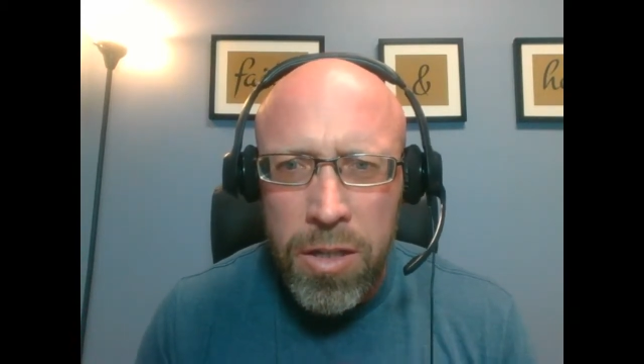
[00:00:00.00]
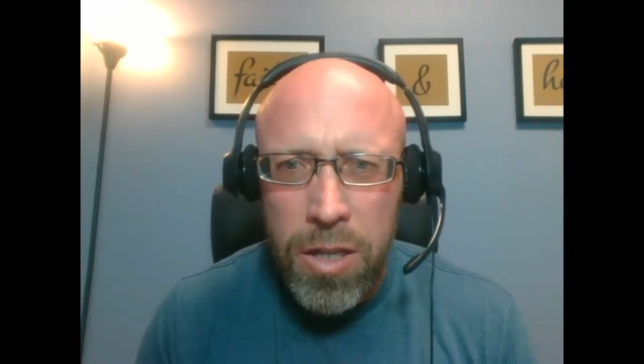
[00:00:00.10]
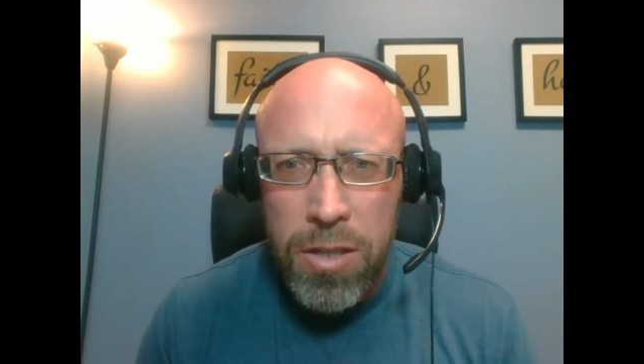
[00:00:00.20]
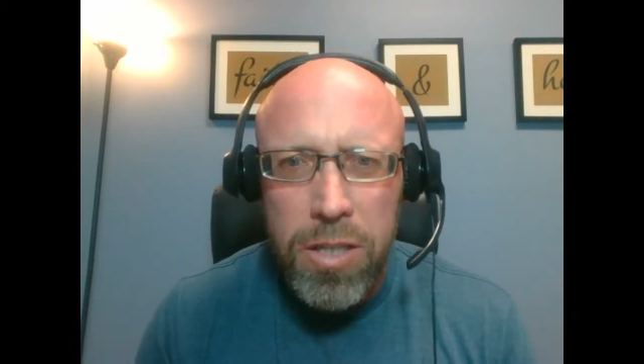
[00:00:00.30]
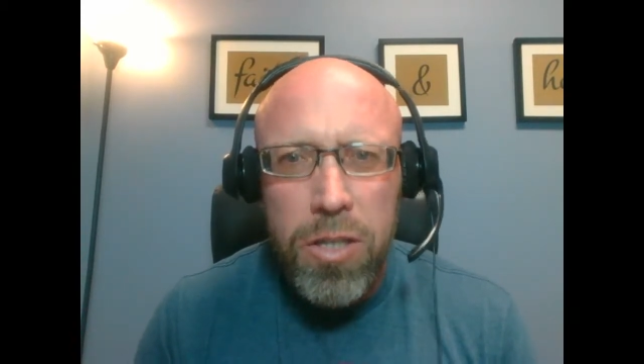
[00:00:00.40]

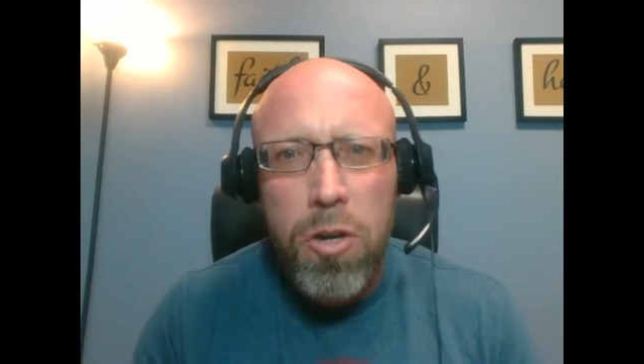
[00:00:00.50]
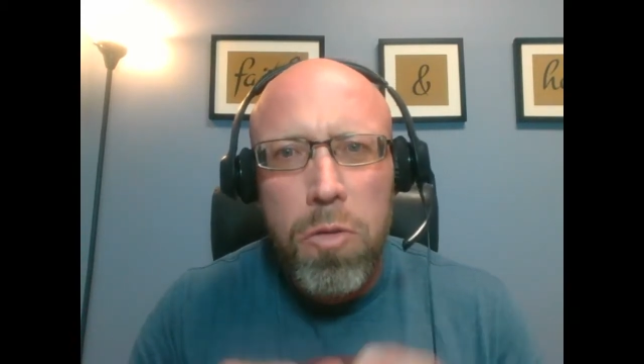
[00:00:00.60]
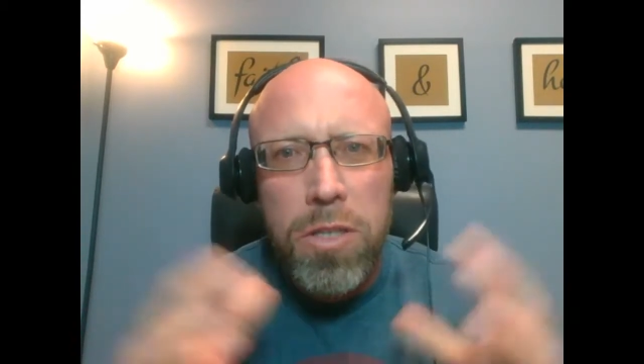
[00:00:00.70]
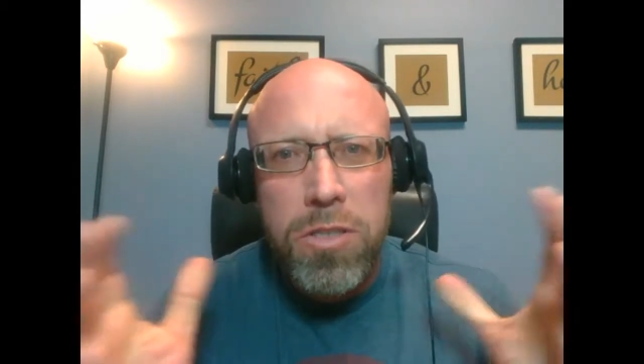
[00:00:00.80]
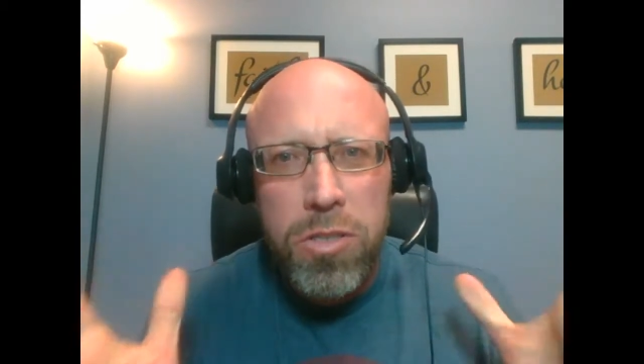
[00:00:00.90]
And then
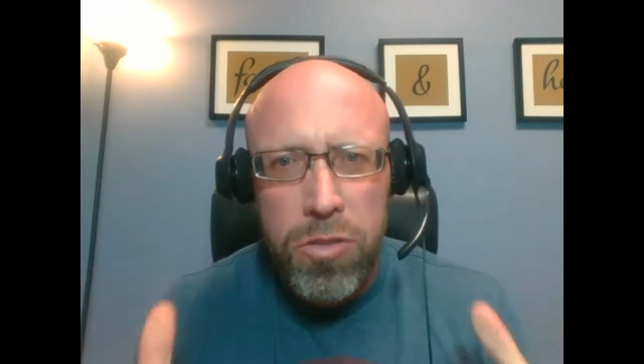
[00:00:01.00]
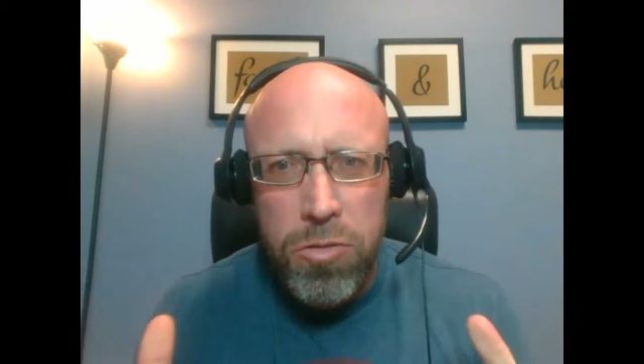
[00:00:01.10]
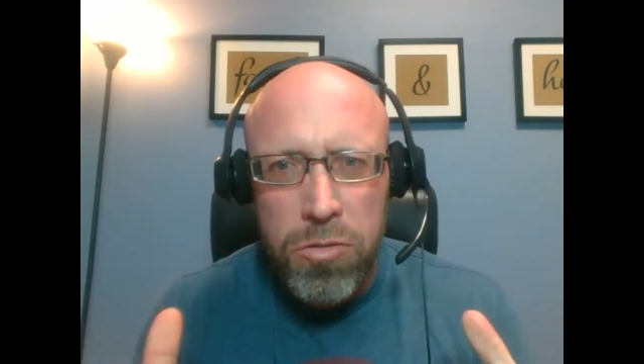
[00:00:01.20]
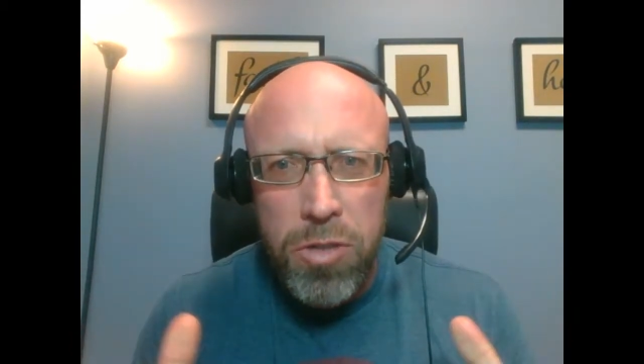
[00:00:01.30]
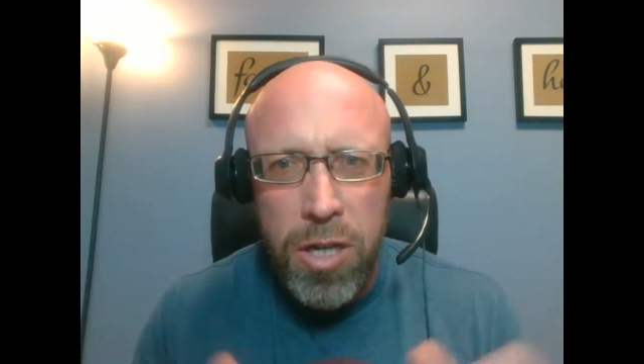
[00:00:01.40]
go
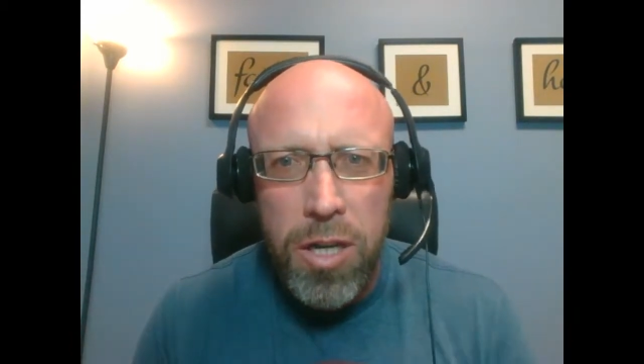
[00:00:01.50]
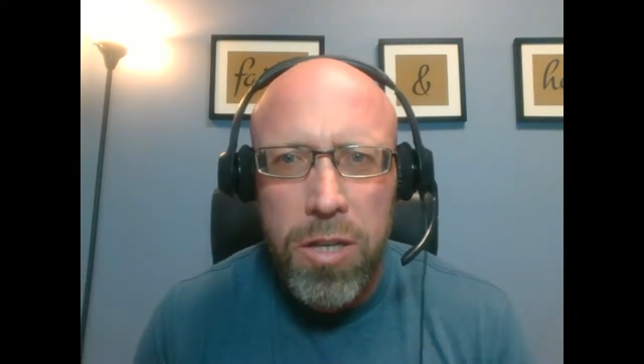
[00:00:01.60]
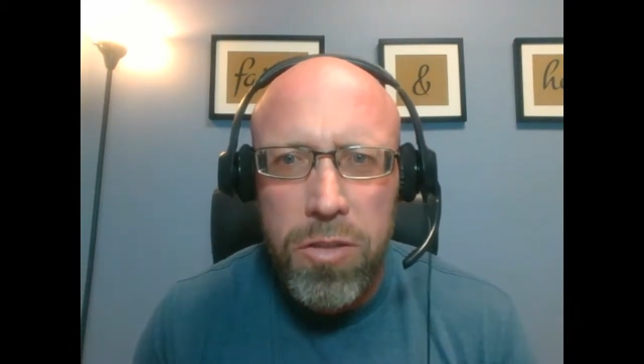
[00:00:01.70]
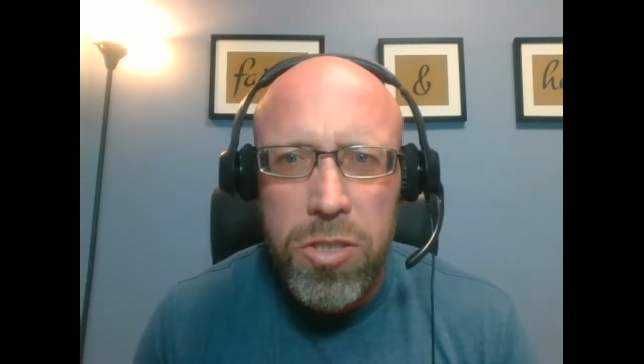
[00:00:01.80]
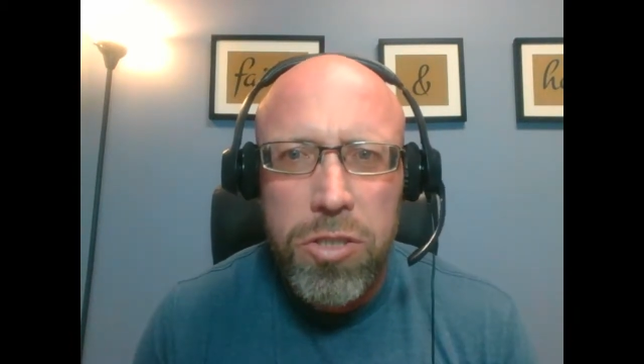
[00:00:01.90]
into
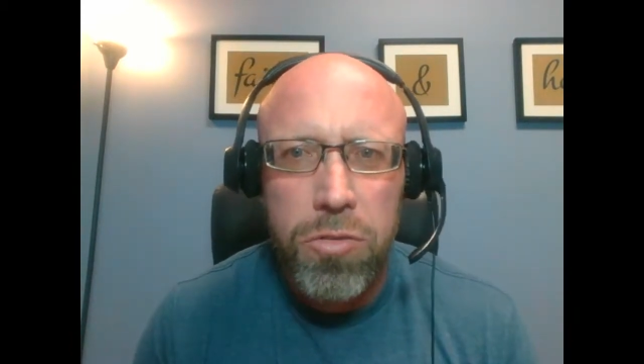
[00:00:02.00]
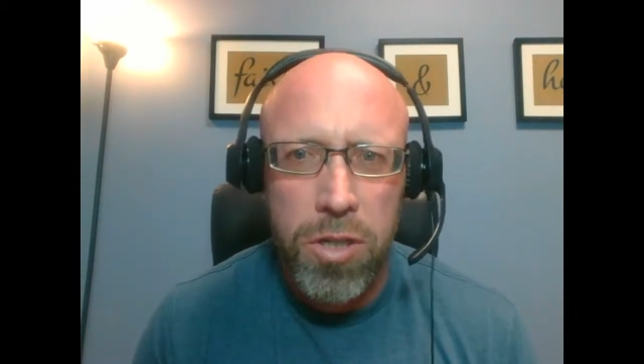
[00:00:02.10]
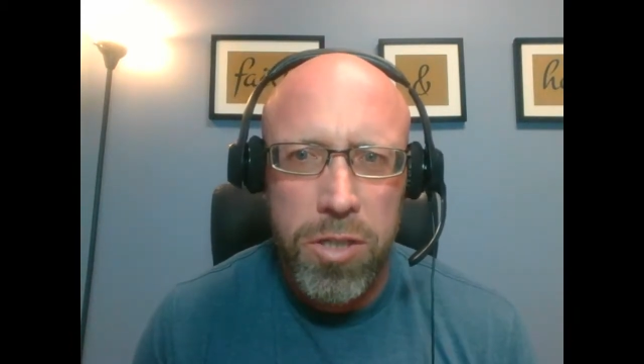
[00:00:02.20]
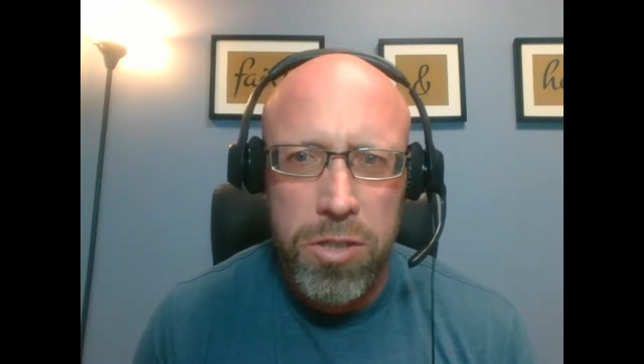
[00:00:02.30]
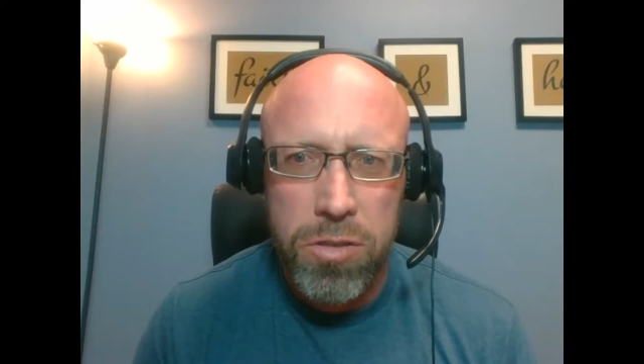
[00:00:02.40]
the
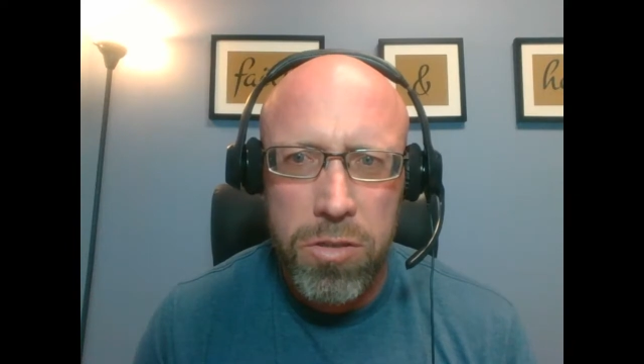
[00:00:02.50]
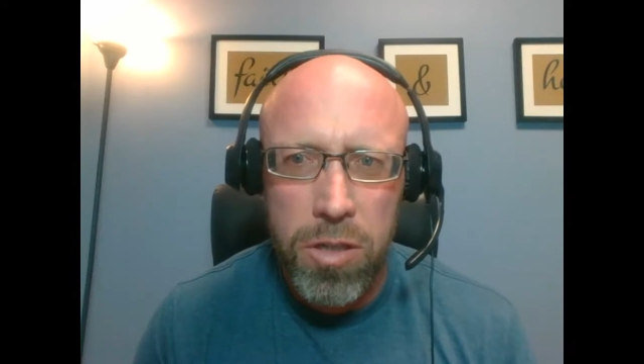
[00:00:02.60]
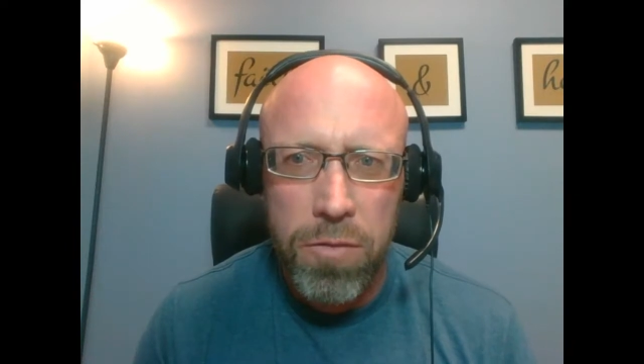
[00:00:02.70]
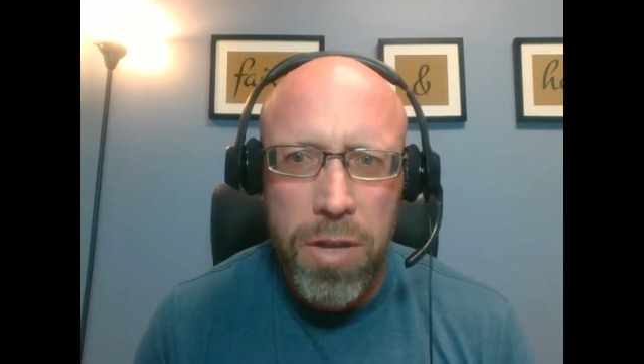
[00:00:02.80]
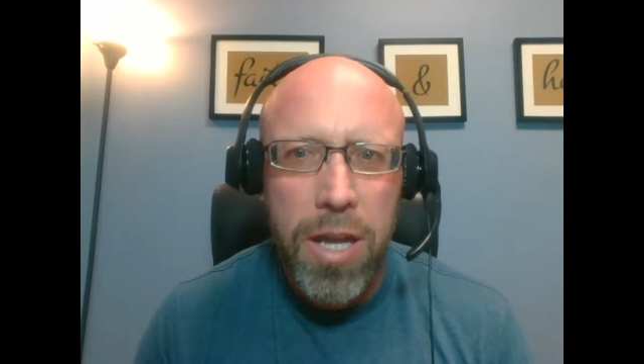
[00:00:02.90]
structure
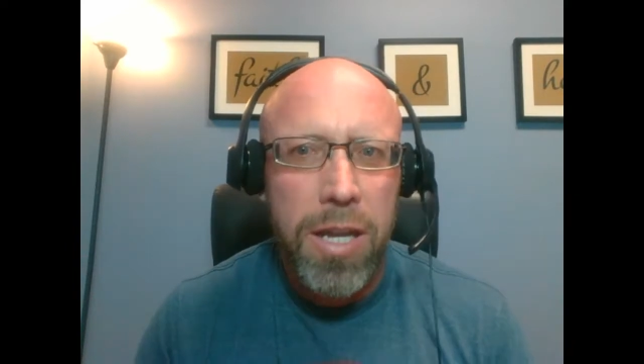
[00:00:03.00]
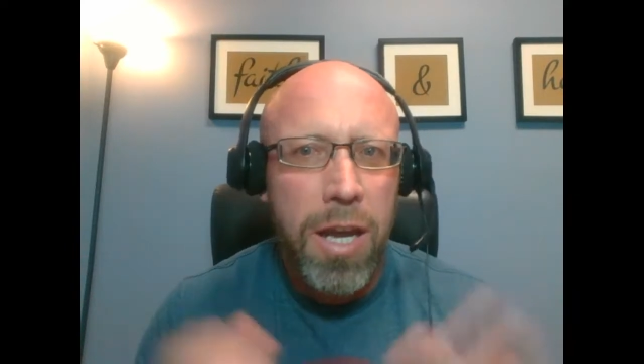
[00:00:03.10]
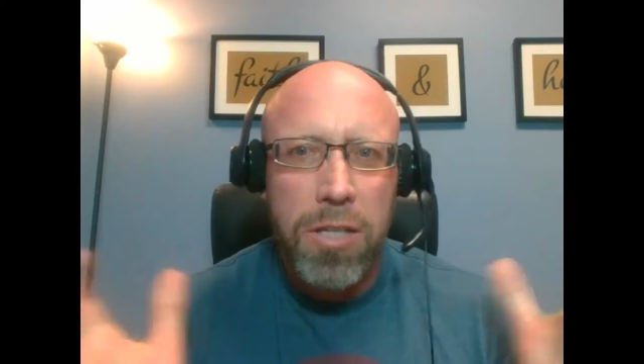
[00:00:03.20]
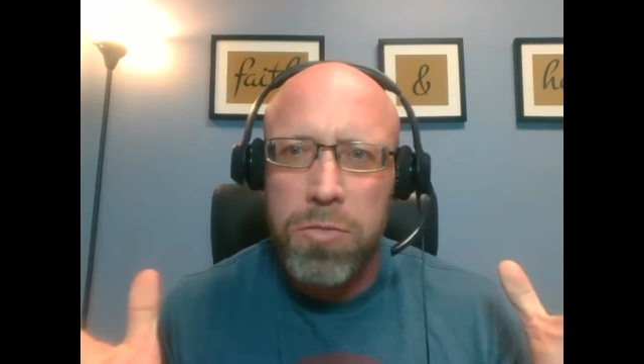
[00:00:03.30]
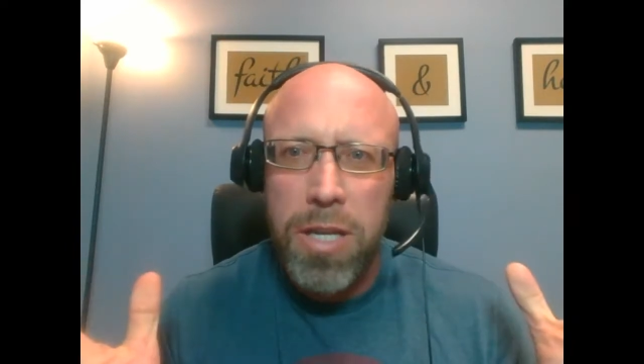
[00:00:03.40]
of, hey
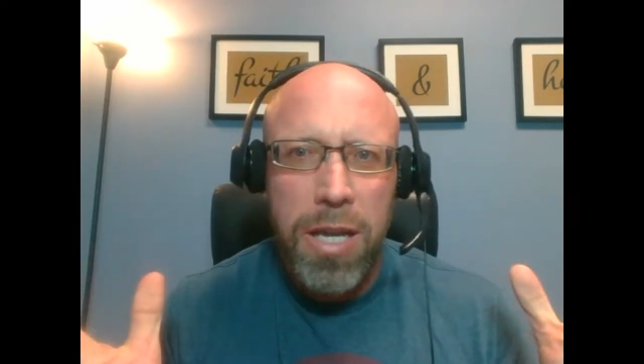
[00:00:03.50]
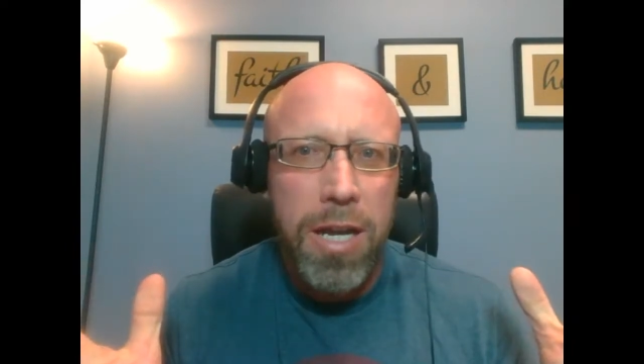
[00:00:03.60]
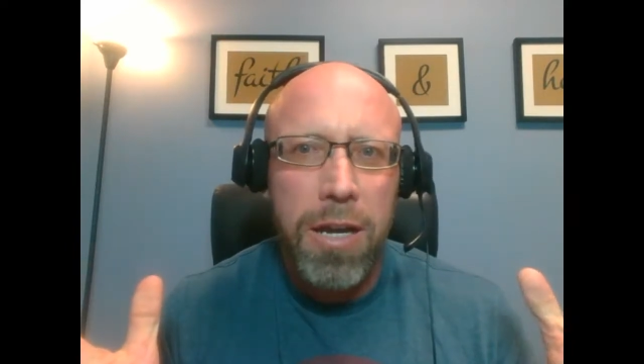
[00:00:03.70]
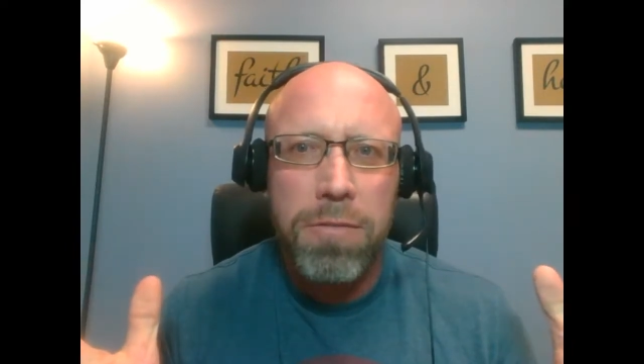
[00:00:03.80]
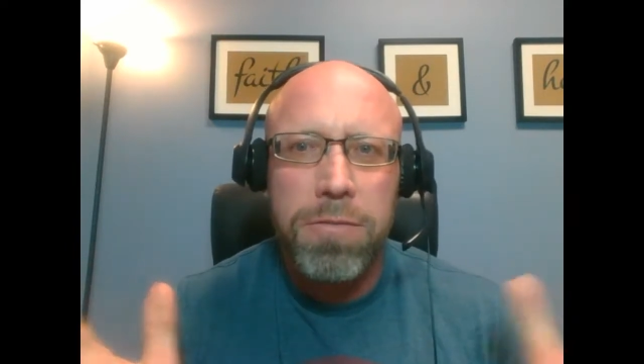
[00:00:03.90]
guys, we
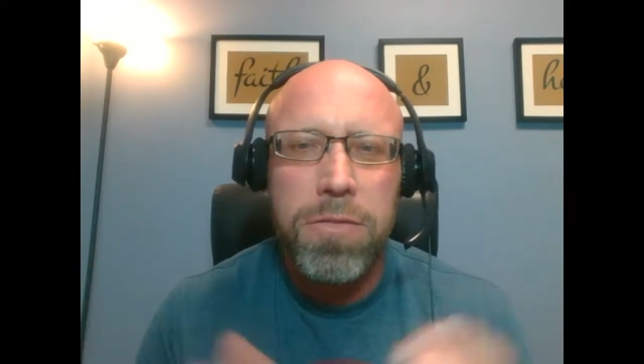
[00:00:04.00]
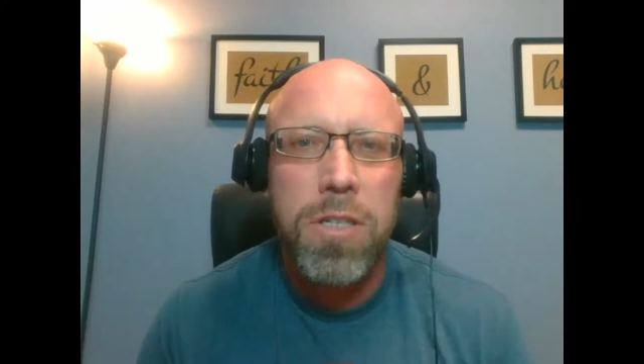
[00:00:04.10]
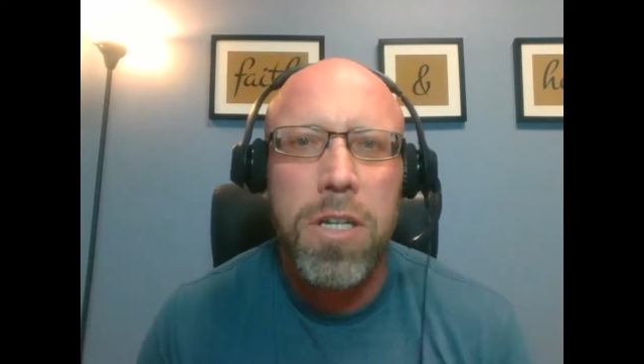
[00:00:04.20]
have,